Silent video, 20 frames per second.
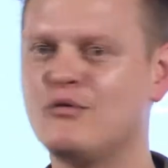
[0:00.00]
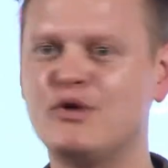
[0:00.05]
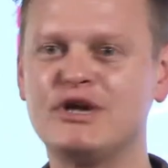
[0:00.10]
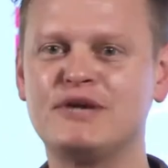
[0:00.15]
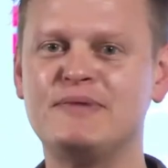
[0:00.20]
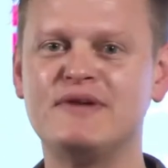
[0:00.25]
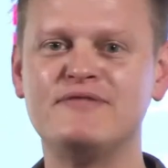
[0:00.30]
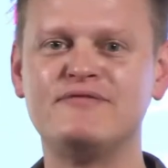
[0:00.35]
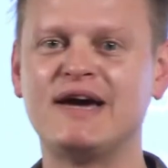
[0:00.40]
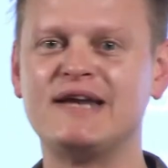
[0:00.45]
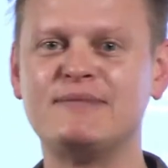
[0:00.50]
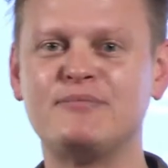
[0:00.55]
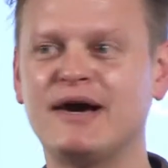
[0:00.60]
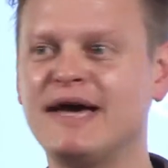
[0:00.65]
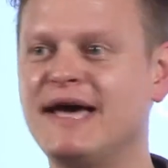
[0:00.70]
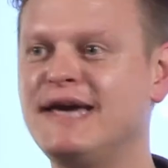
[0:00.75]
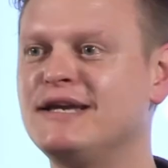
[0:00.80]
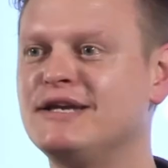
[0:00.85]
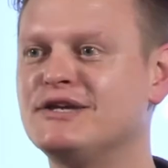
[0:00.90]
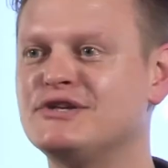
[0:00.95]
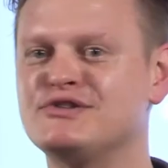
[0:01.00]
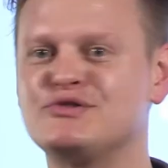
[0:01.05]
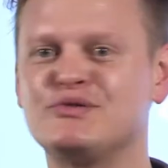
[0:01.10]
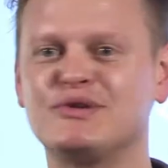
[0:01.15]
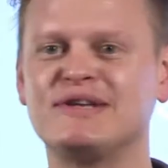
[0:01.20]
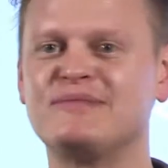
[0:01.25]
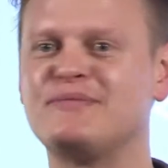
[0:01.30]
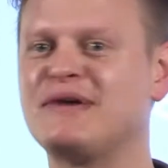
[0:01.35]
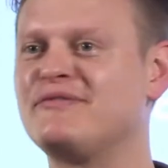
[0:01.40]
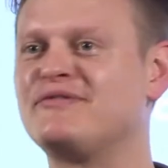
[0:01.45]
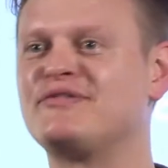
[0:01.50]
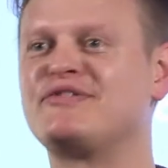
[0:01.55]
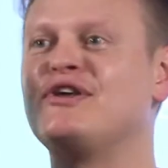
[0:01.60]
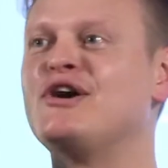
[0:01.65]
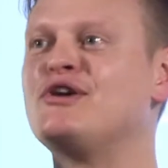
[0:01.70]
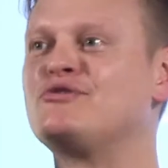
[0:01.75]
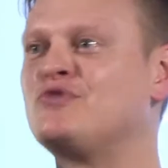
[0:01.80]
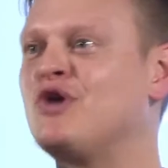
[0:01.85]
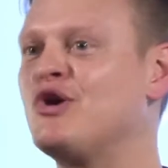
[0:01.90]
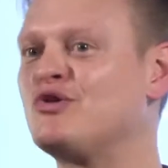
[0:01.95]
We could be invaded by aliens, we could have a
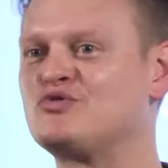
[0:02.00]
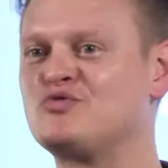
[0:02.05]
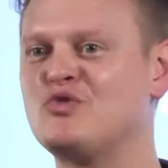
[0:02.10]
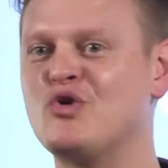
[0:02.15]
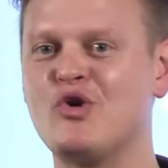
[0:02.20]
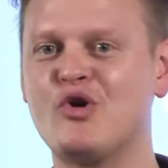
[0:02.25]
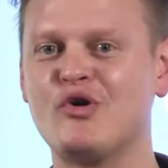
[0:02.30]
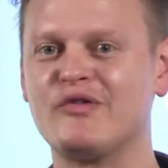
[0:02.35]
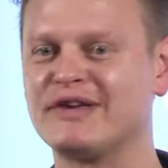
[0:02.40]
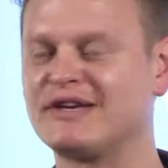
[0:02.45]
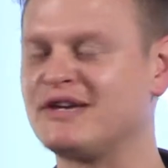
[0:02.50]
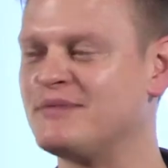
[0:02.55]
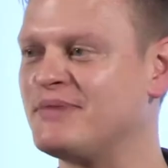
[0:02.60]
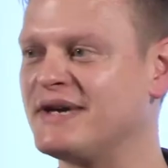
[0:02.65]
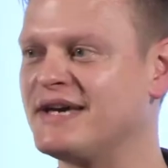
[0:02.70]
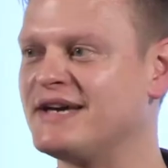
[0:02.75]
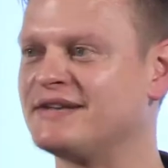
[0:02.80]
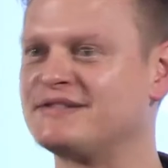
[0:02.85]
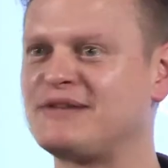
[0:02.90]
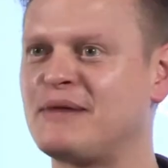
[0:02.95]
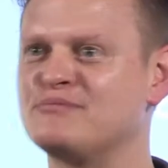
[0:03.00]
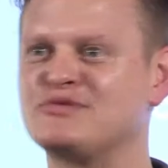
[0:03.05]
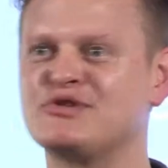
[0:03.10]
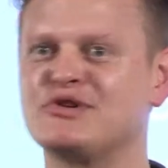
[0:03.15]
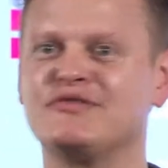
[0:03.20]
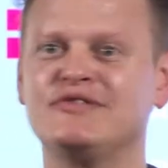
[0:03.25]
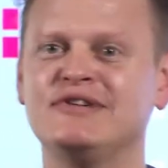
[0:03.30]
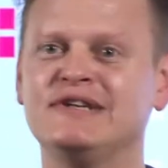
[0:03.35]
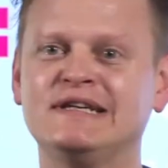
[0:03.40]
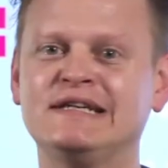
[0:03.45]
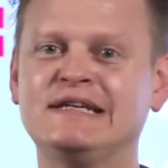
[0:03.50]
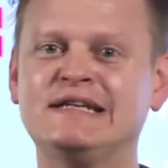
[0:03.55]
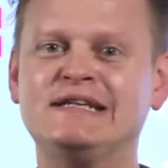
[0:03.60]
third world war, there could be some sort of